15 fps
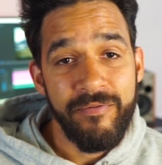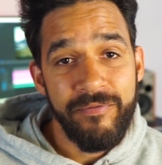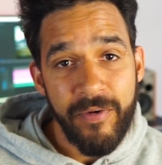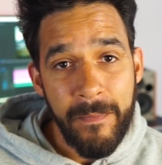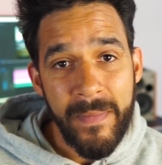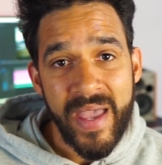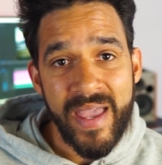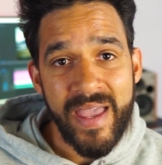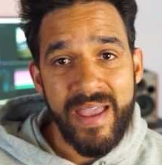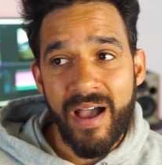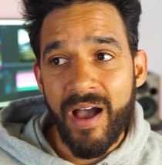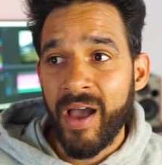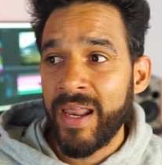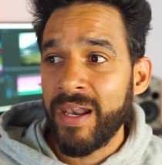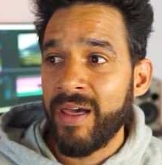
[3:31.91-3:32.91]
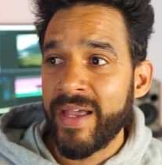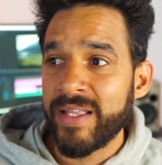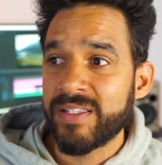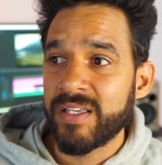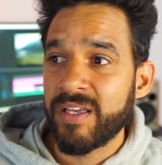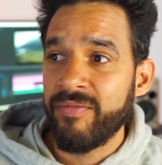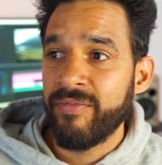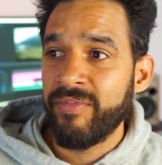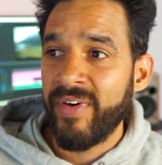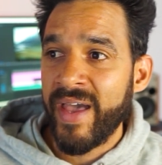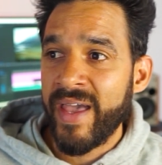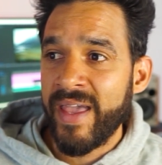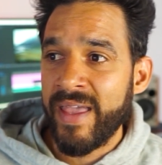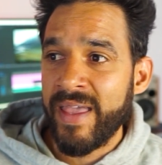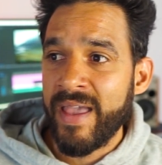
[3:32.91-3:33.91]
For me, I like to
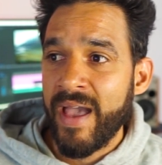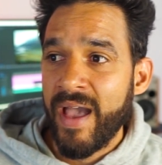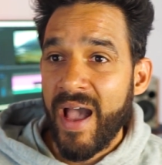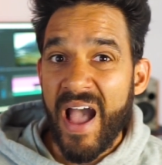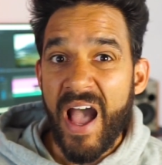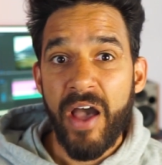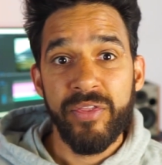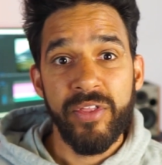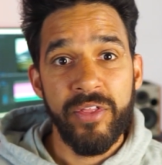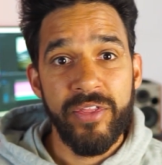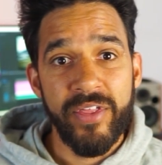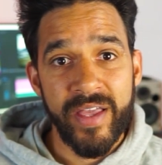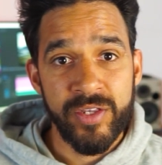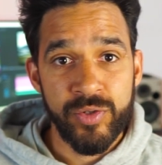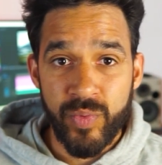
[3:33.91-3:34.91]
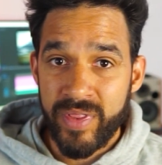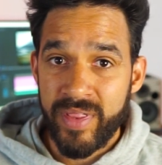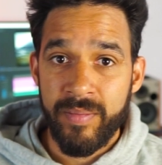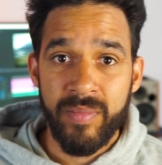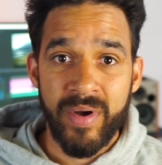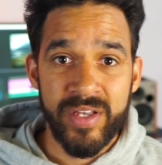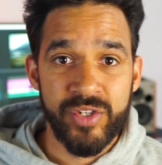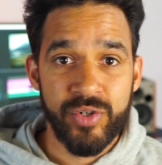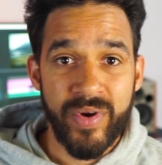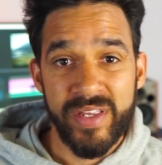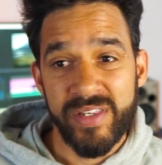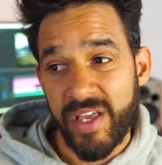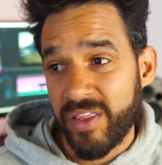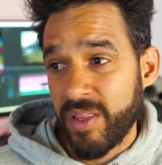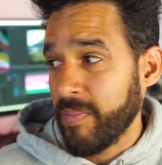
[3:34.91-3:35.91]
convey other things within my
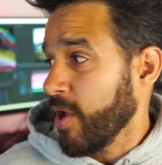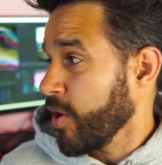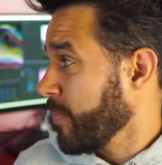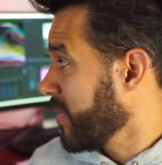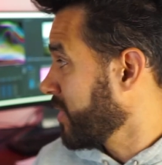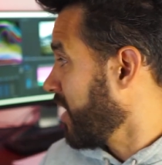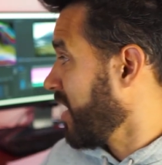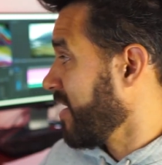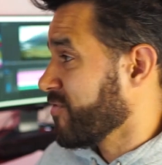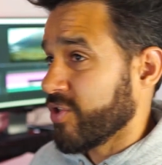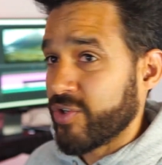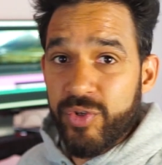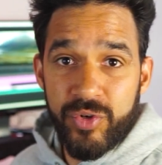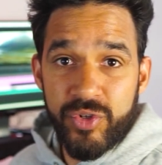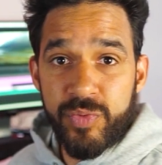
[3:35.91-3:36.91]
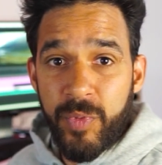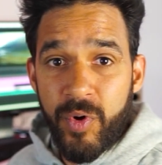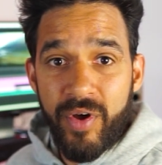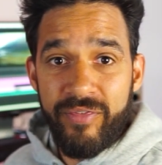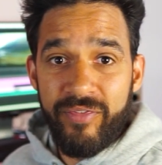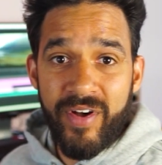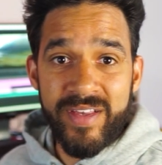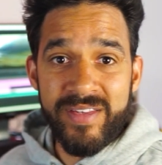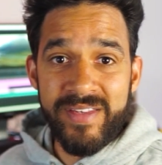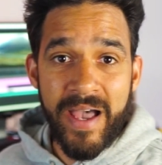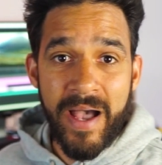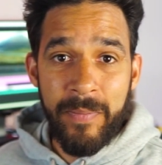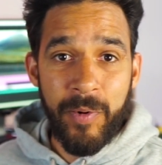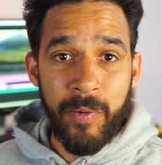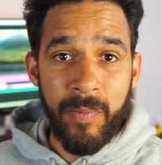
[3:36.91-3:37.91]
screens. At the moment, I've just got Spotify set
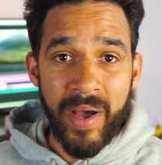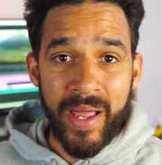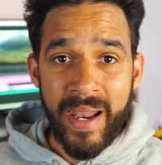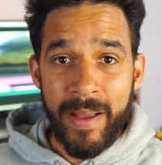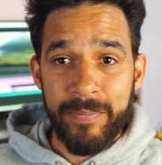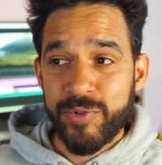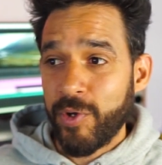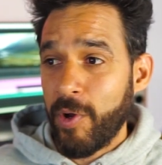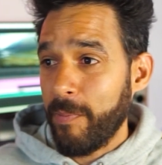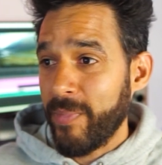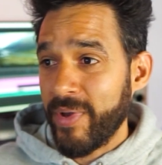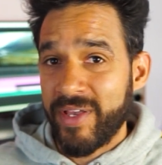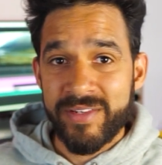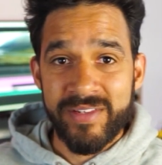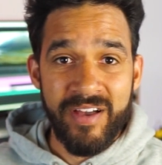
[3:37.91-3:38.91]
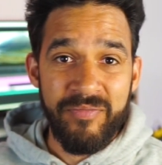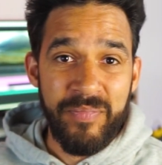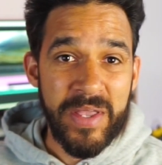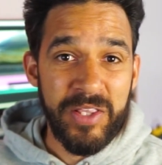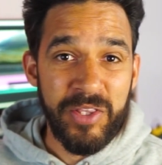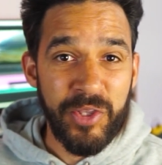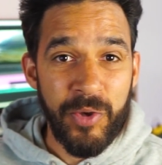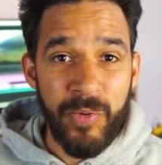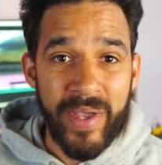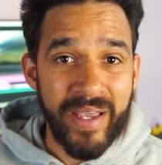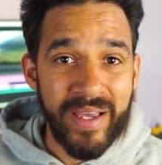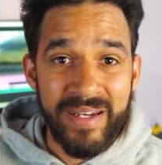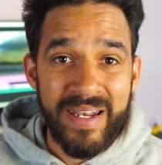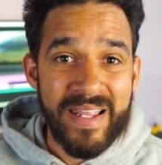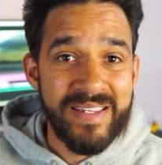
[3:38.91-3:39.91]
up on my laptop because I've been
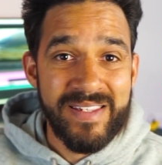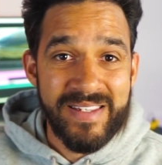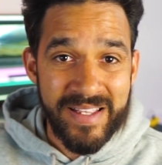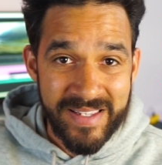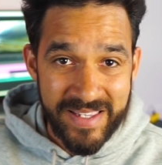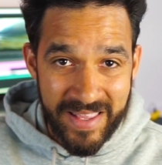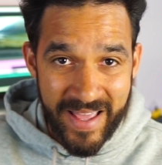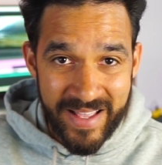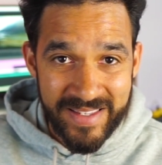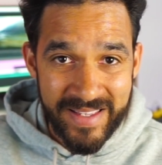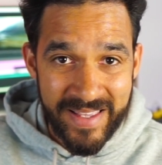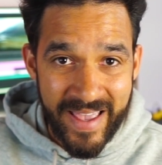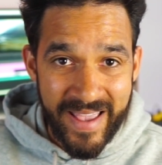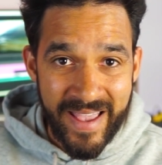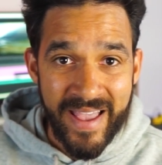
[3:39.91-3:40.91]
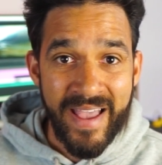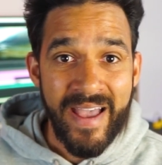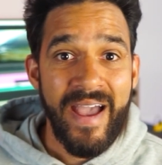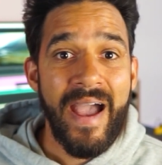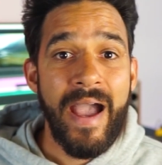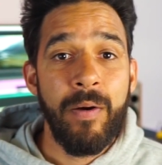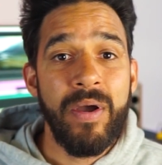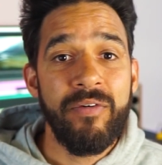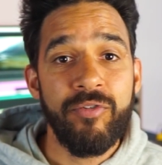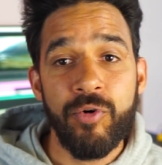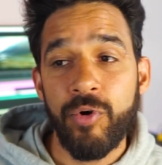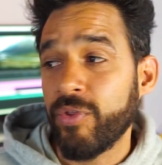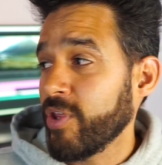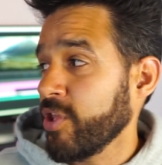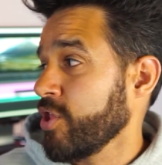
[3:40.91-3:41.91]
doing and listening to that today.
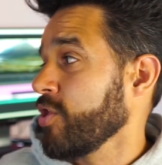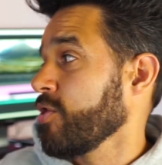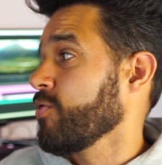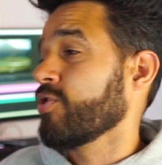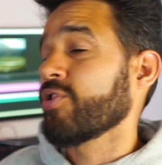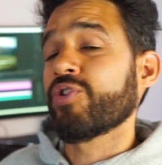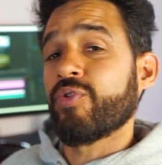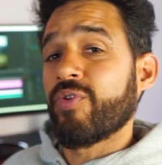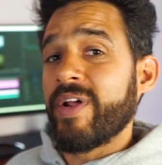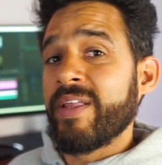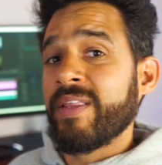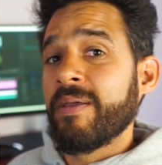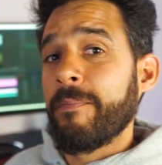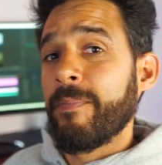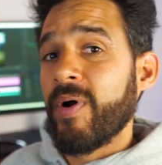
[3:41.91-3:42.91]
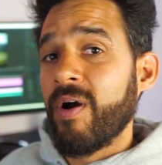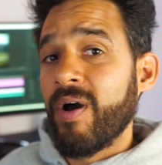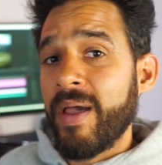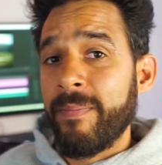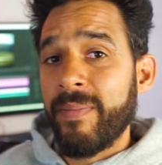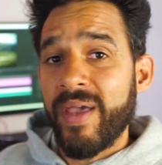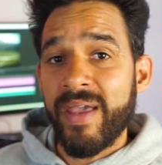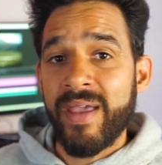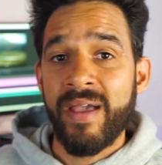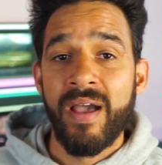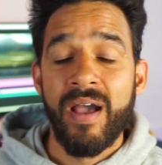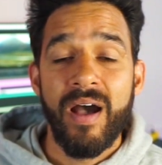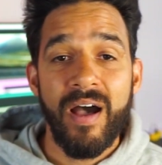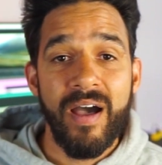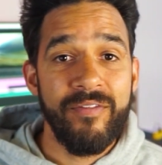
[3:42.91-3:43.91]
However, on the huge screen behind me,
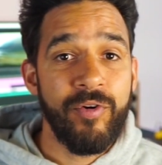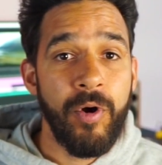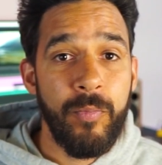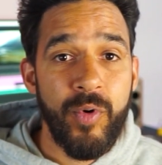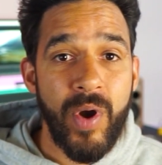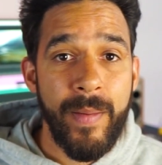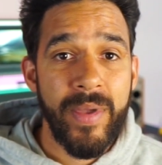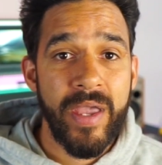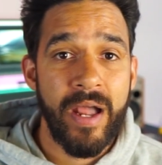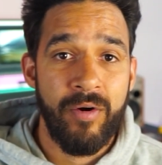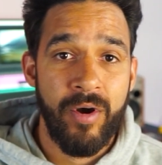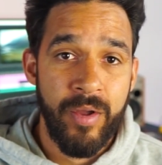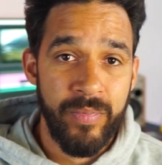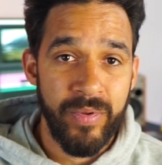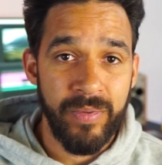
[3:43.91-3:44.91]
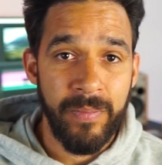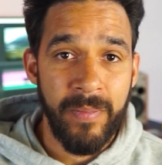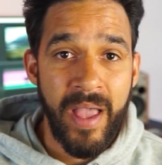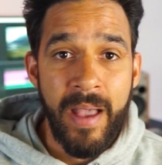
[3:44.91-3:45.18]
I've got Premiere open